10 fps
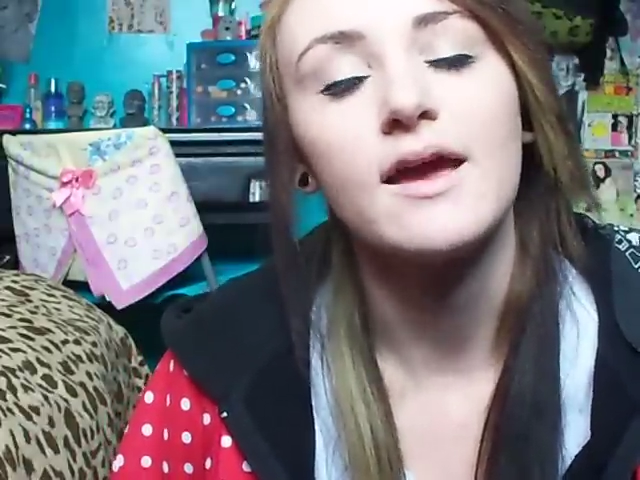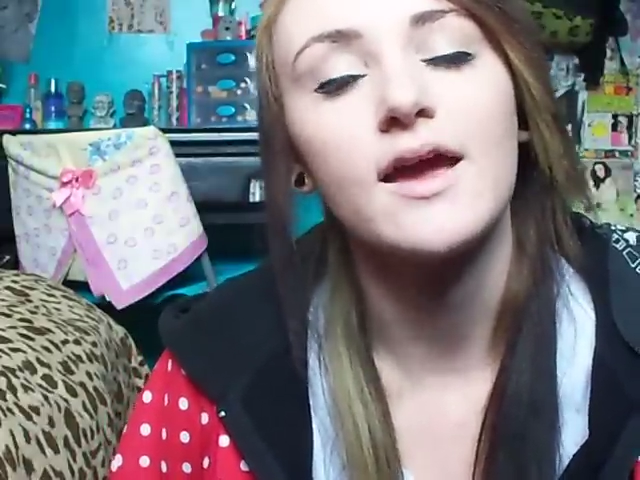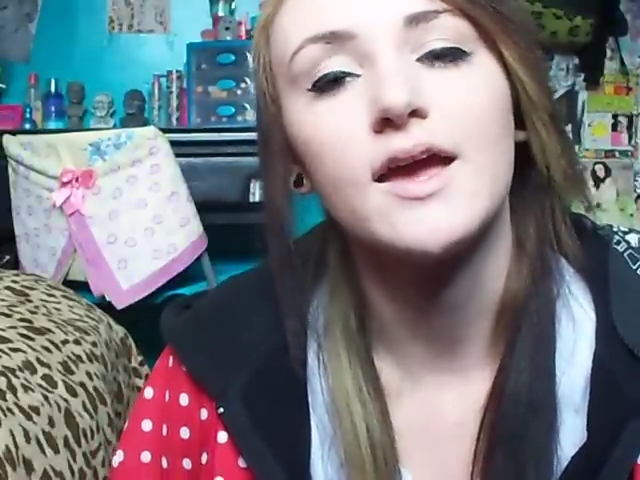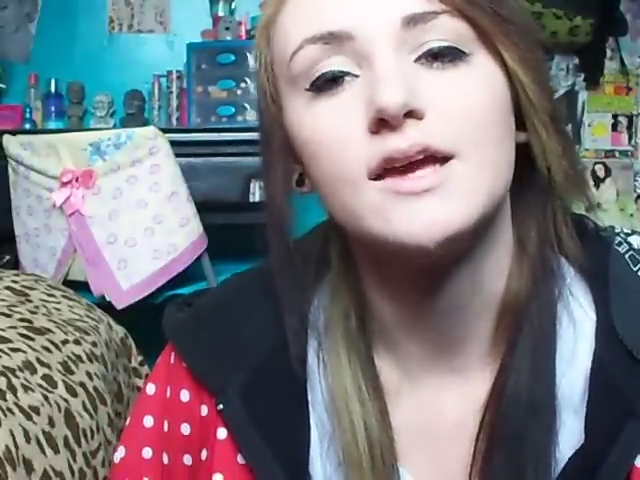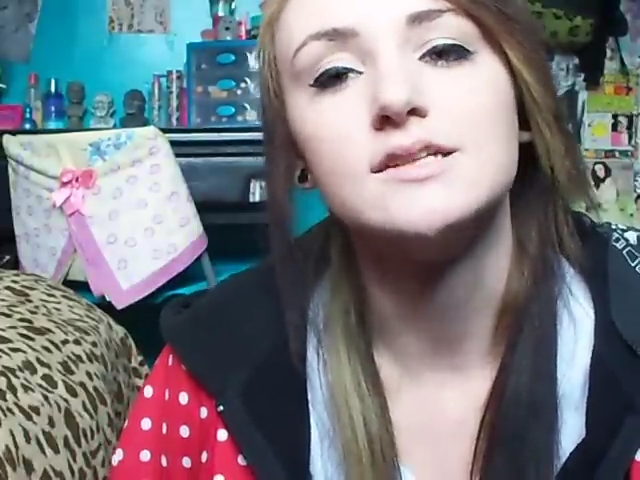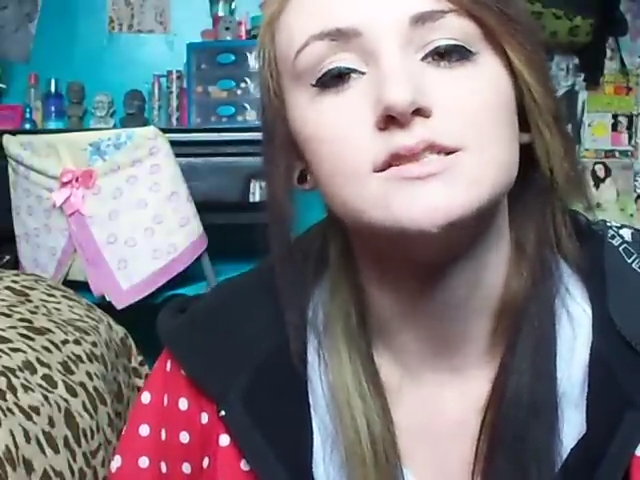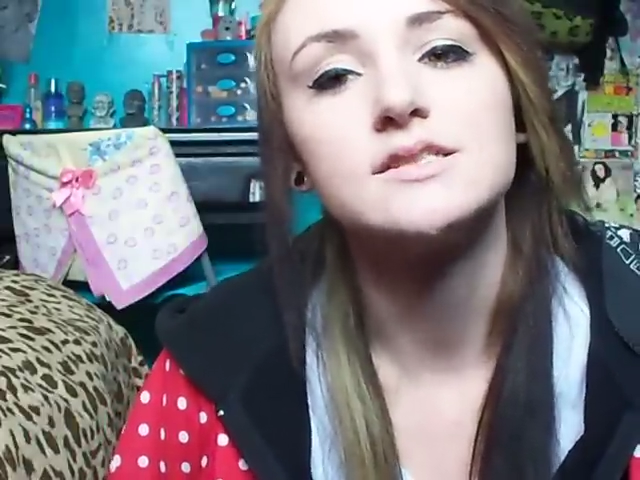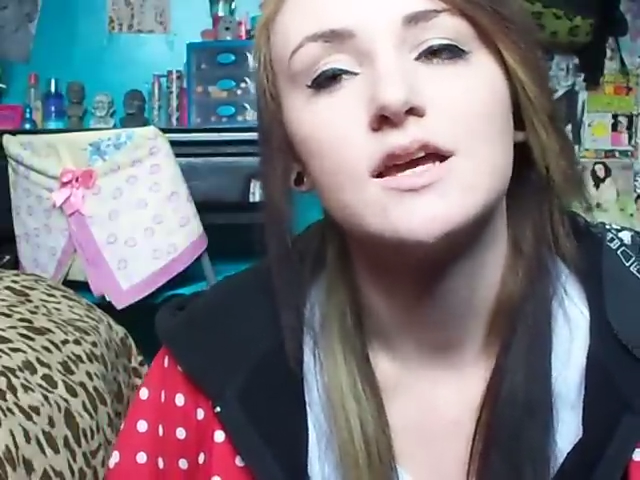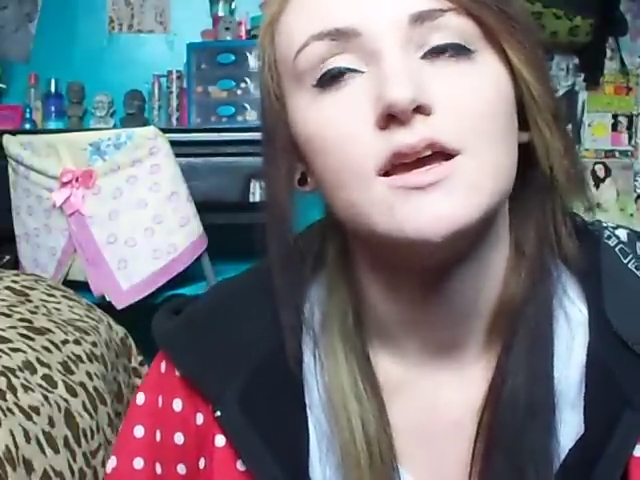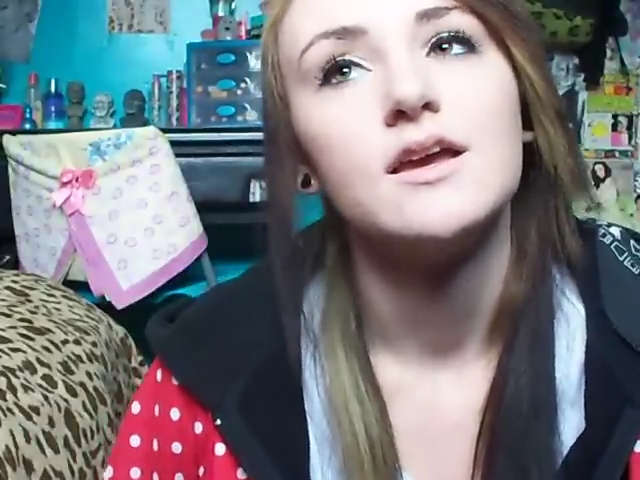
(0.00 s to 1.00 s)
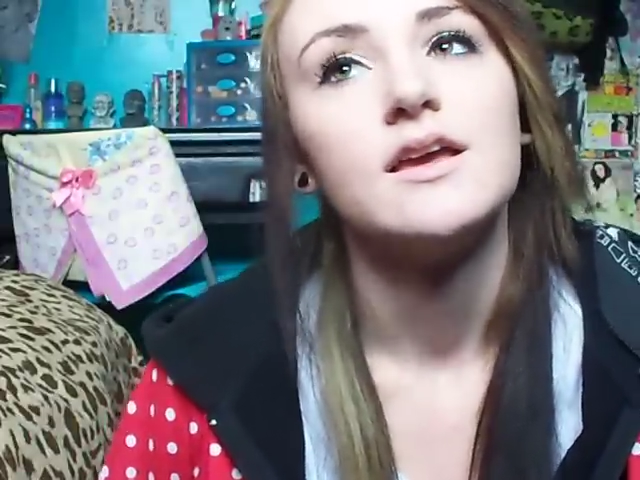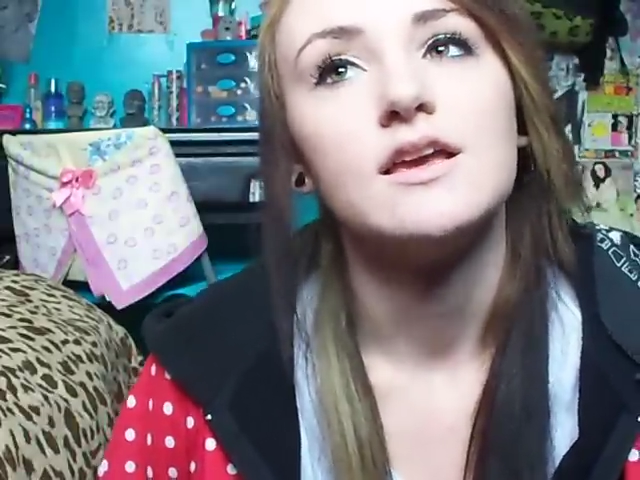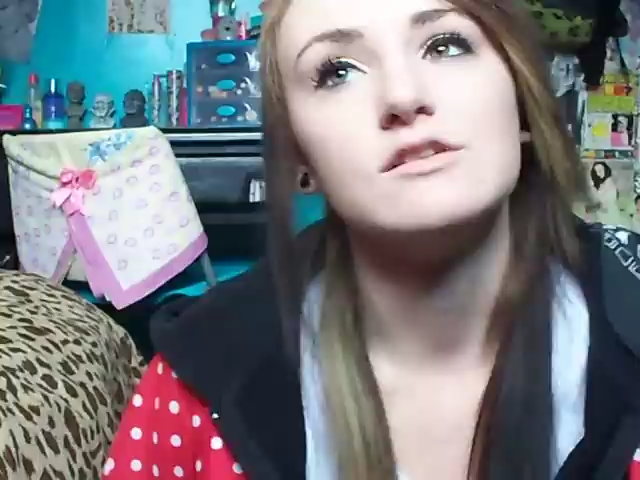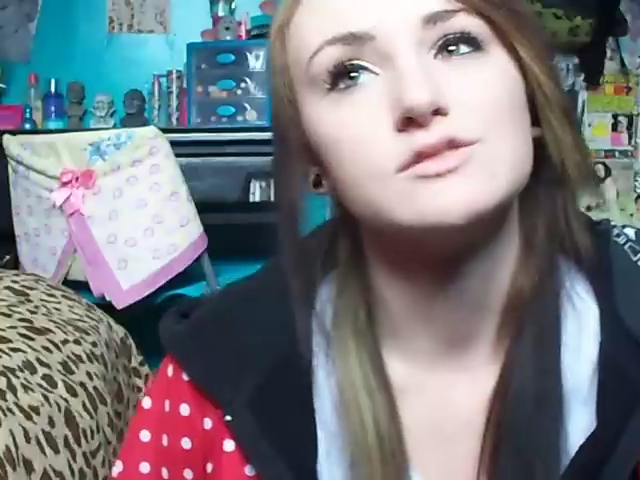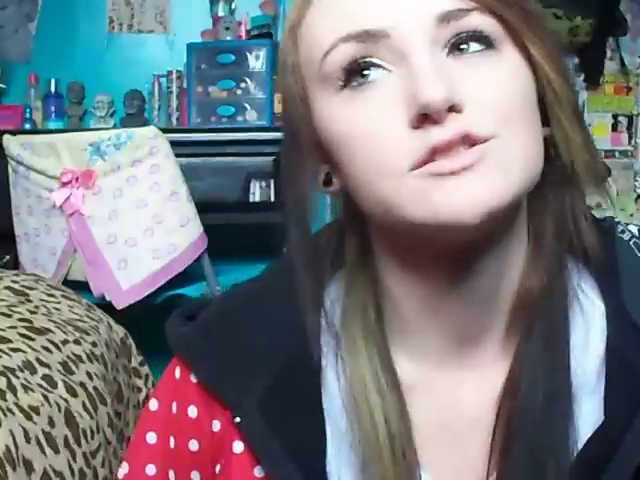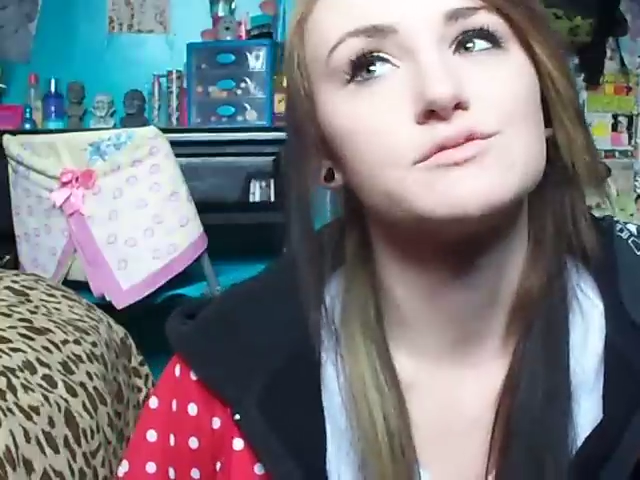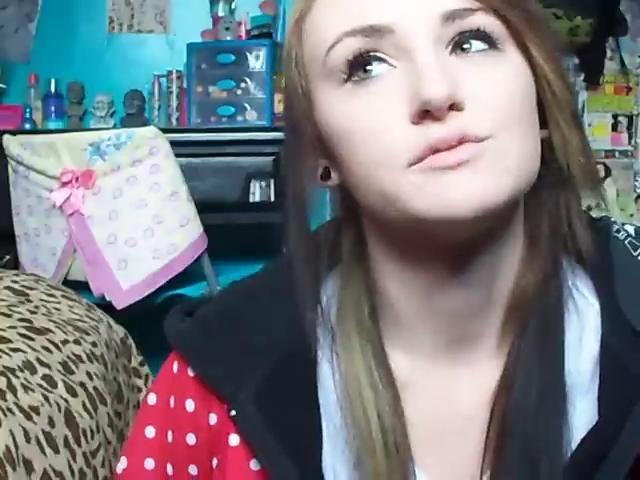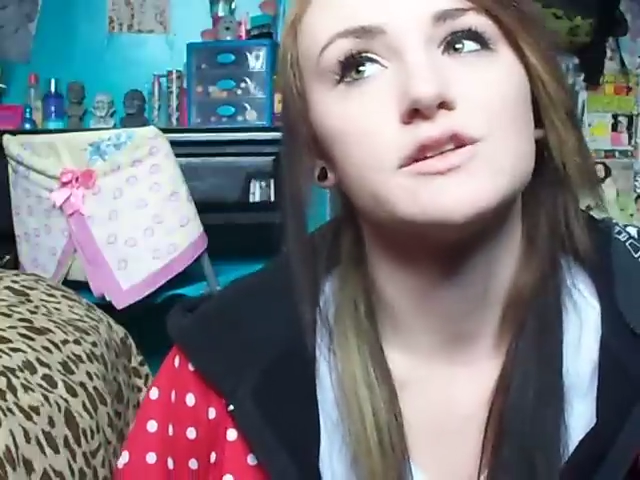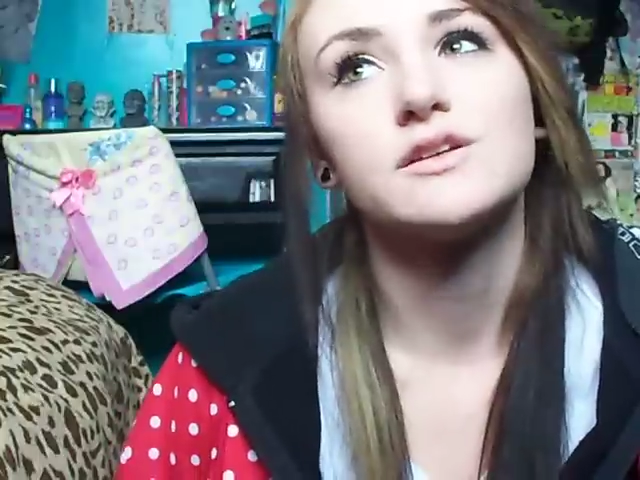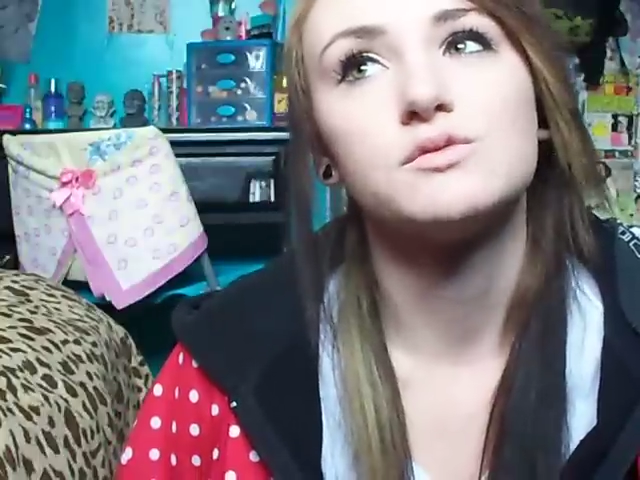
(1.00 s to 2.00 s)
and it was just
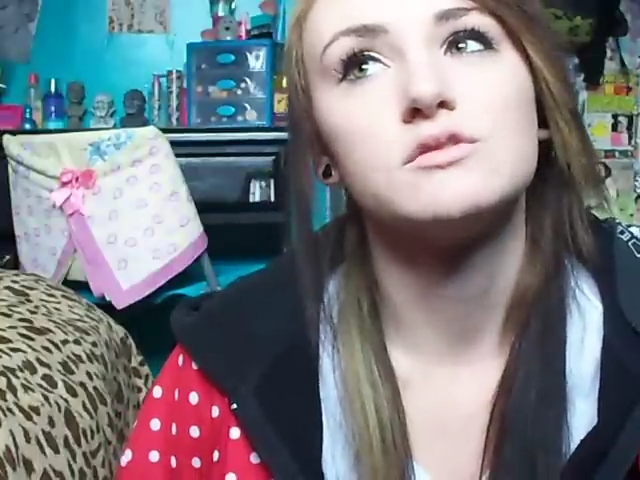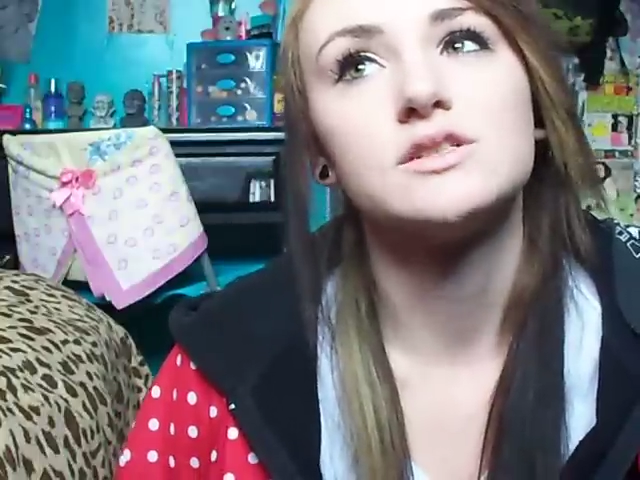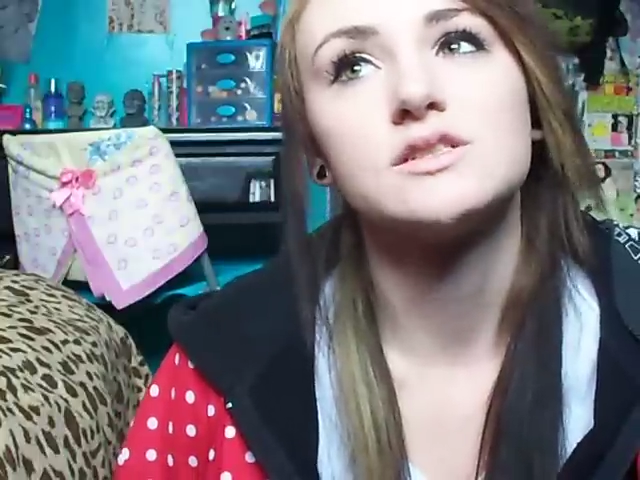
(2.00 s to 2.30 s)
really cool to